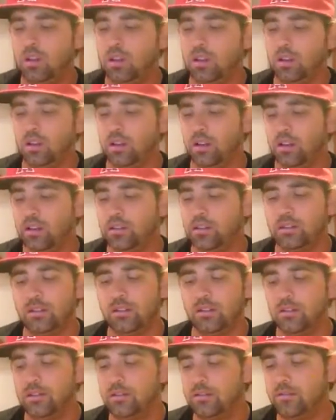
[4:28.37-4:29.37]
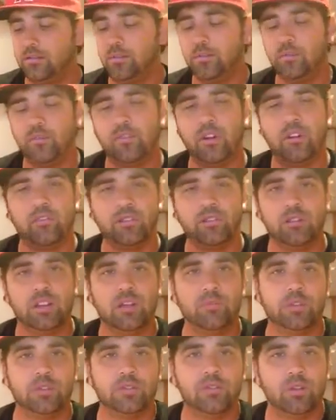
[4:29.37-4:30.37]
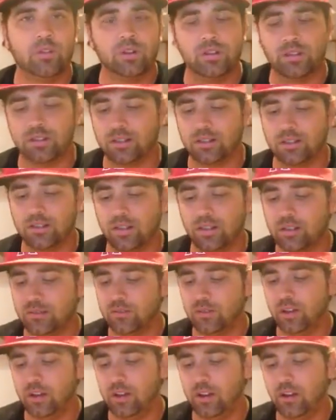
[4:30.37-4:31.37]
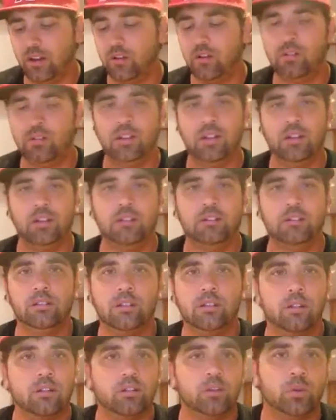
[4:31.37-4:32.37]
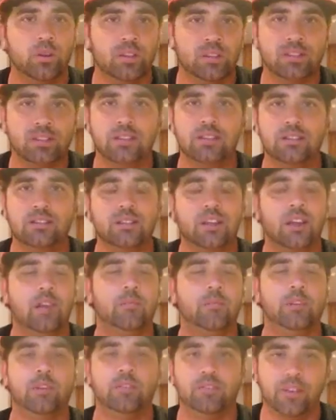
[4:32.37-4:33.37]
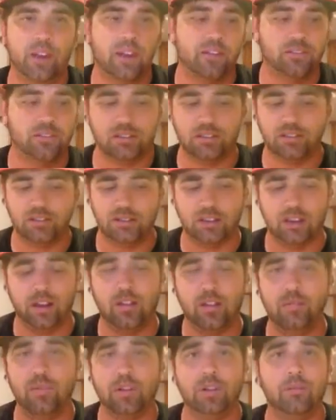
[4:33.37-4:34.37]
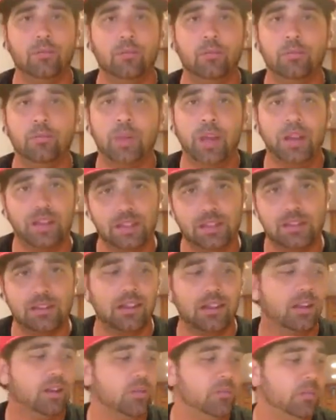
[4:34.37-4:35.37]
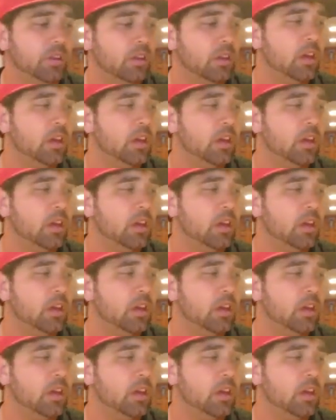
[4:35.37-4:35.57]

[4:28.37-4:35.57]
because uh, a uh, forever stamp is 46 cents right now and then, you know, 20 cent stamp and a 5 cent stamp and a penny stamp.